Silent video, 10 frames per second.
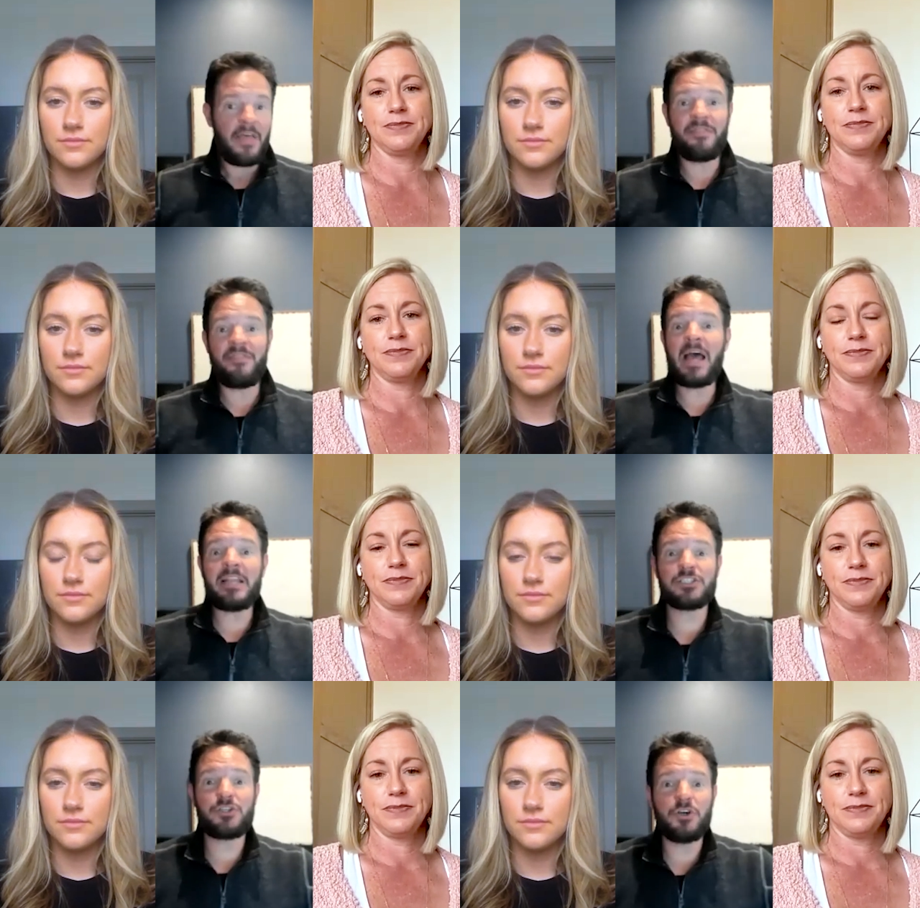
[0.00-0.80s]
Speaker 1: that
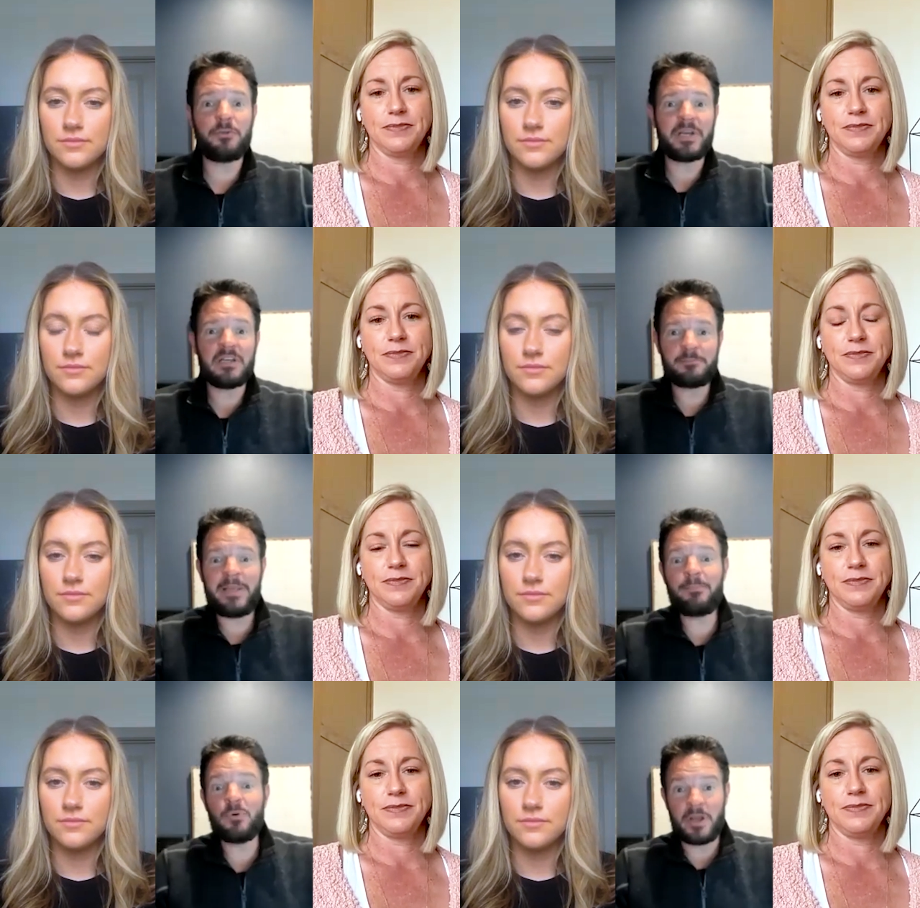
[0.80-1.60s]
is good because
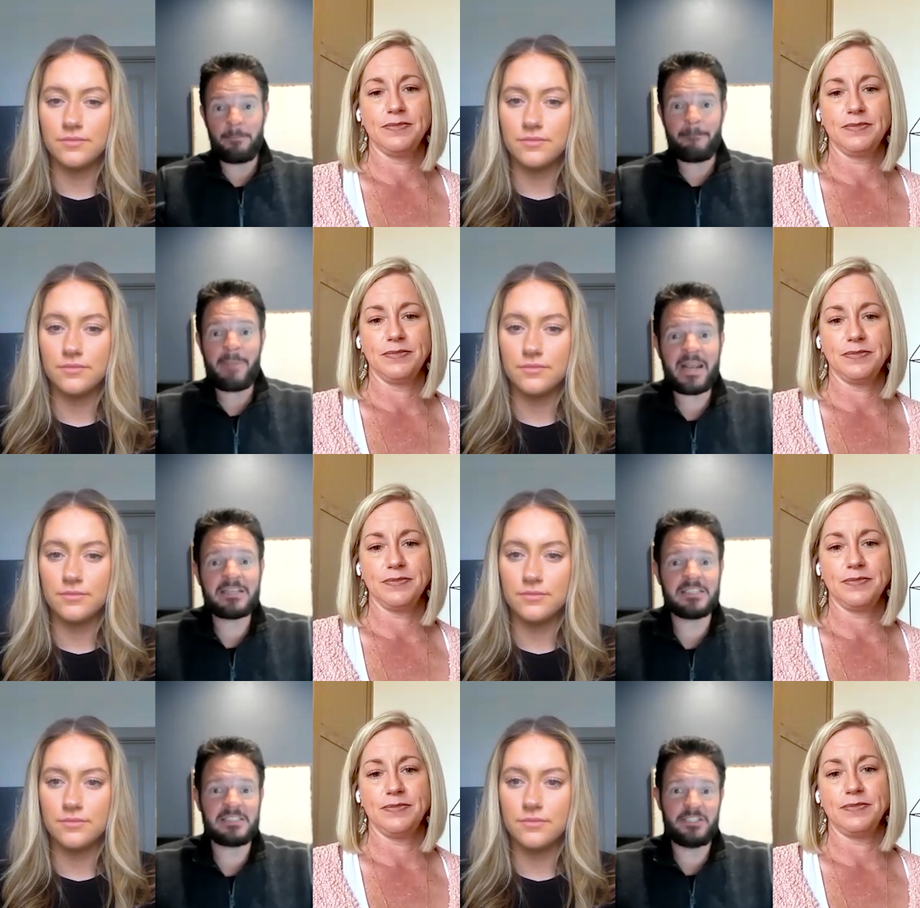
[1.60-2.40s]
people can
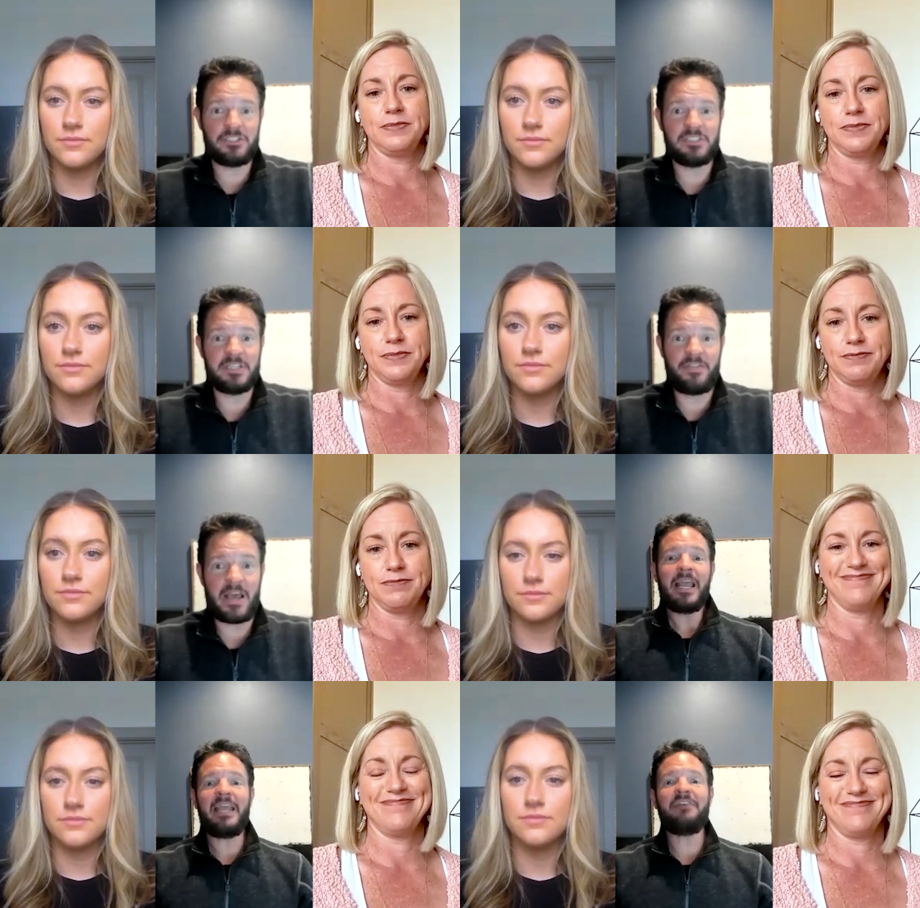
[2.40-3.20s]
make decisions in
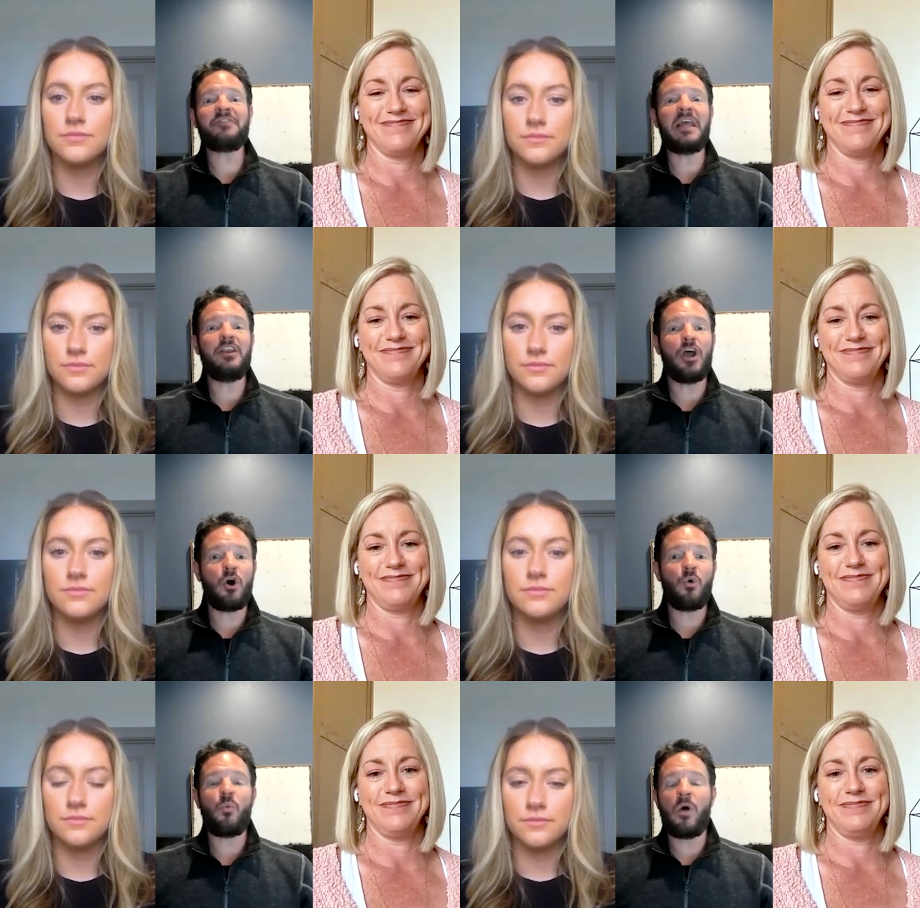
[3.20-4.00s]
that if they
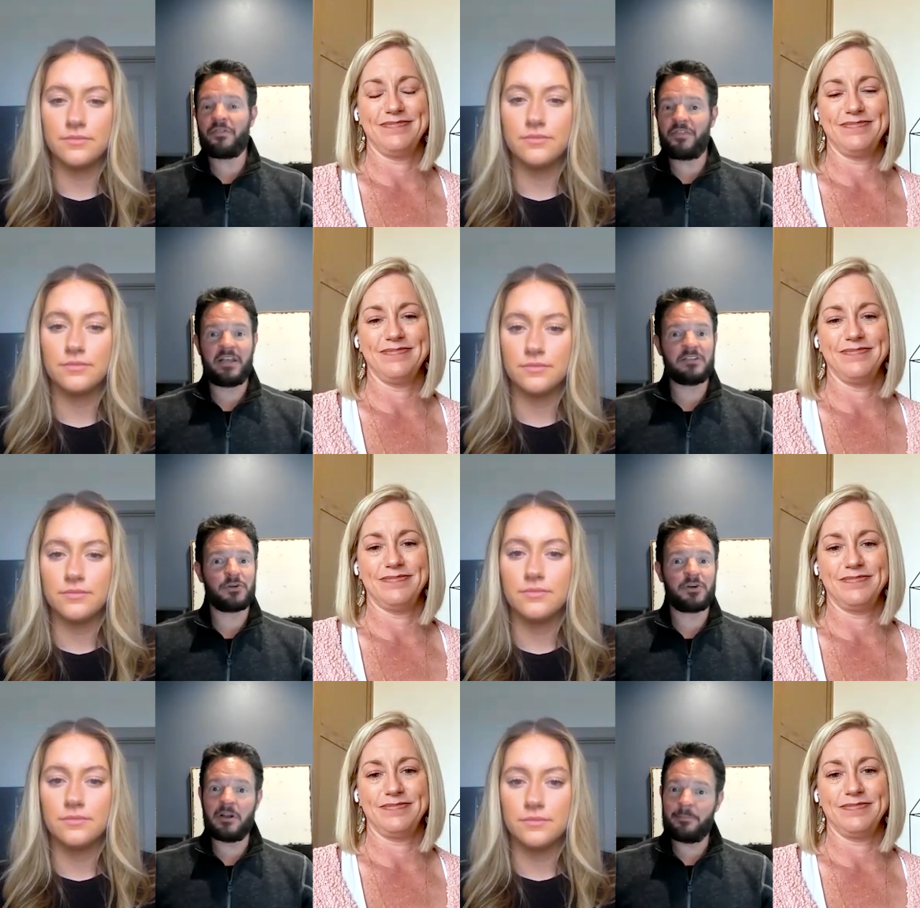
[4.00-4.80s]
know what things
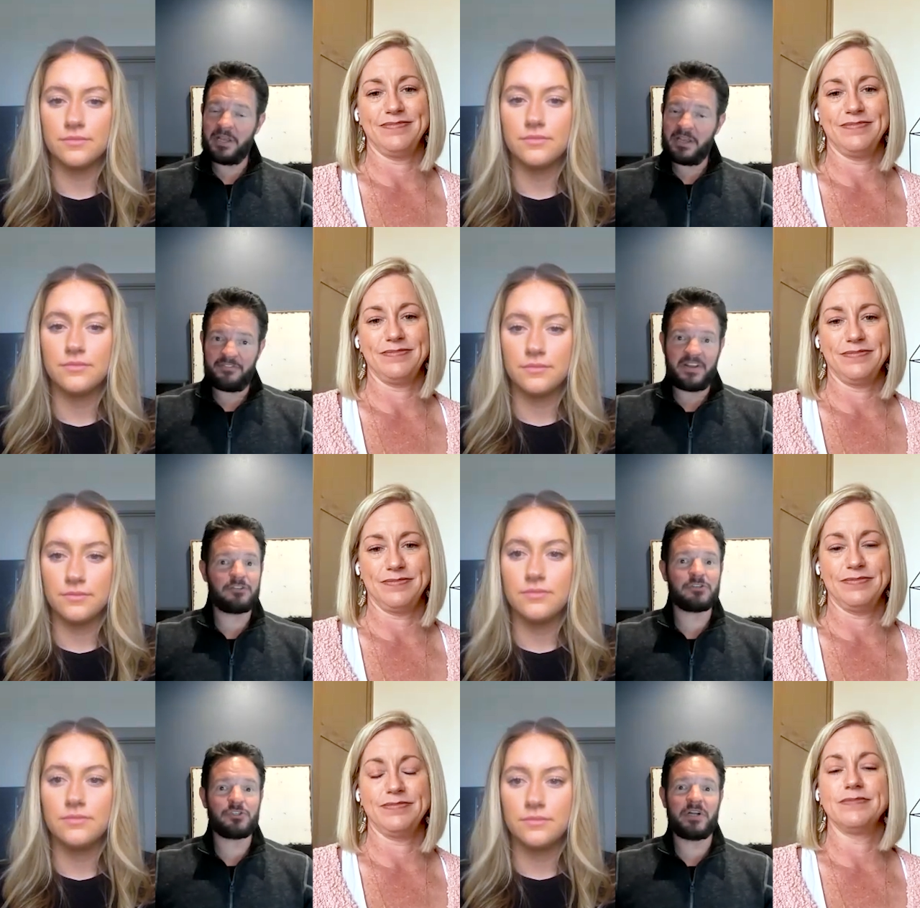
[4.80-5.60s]
are going to be, if
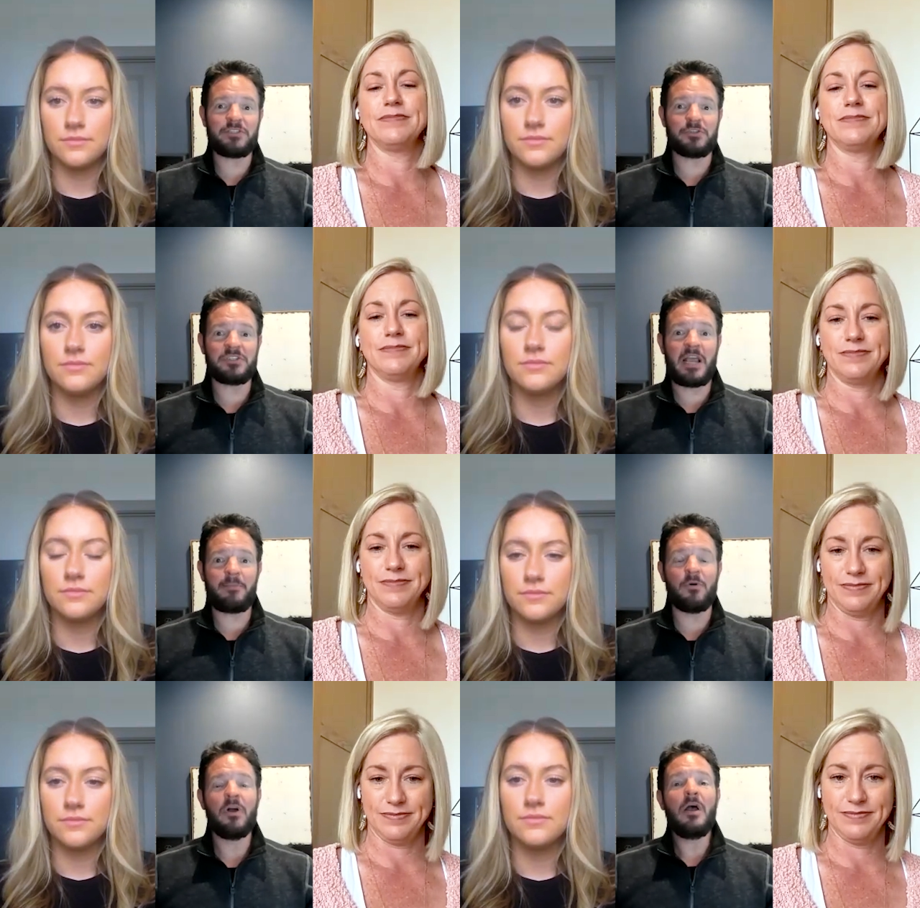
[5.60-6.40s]
interest rates are
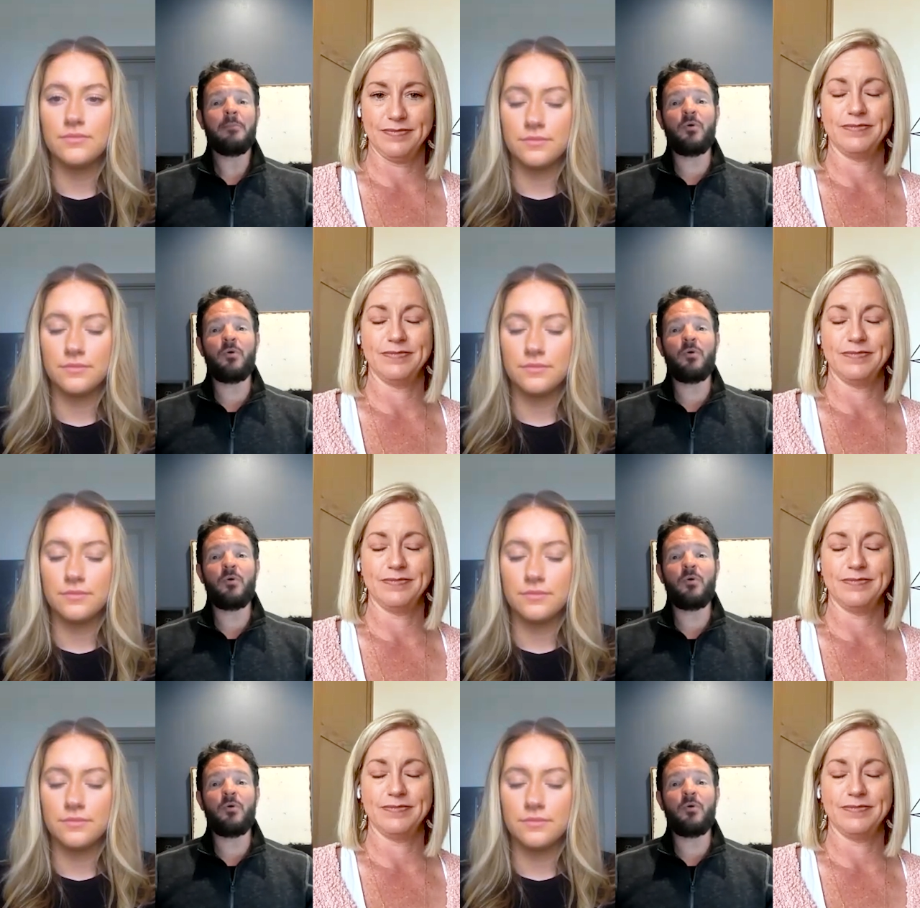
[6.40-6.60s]
stable.